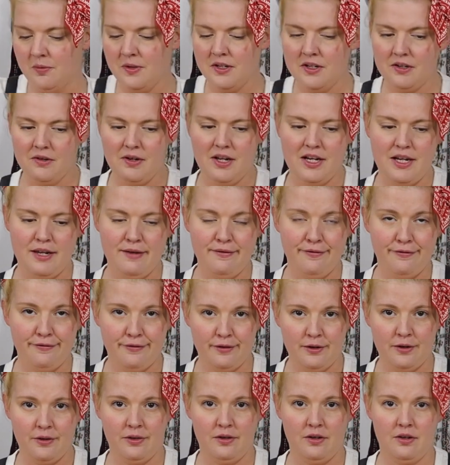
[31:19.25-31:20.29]
we go any
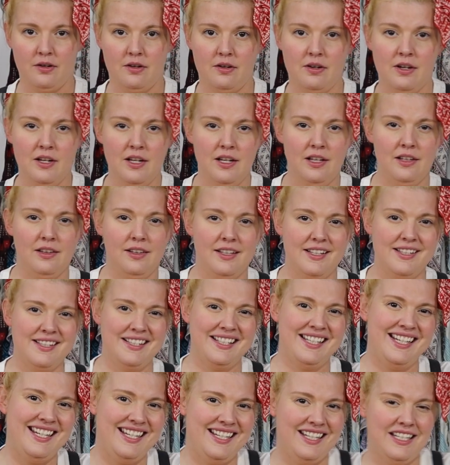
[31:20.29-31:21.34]
further, let's
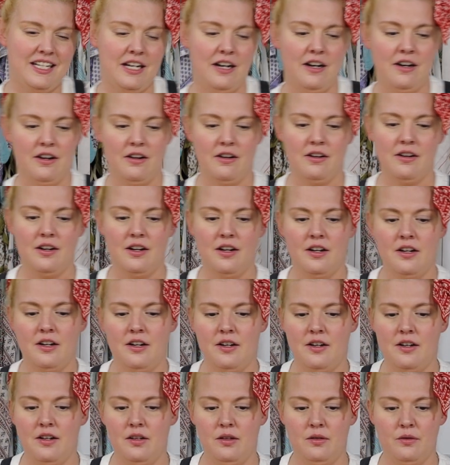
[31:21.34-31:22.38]
take care
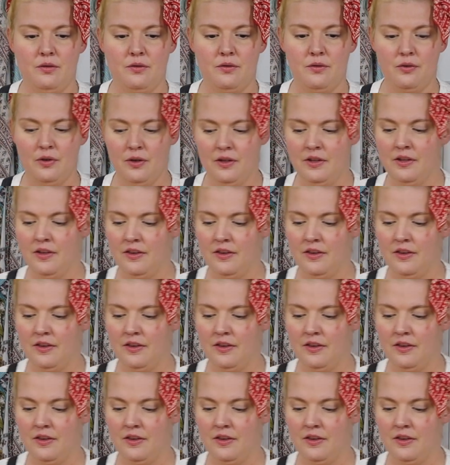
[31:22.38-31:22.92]
of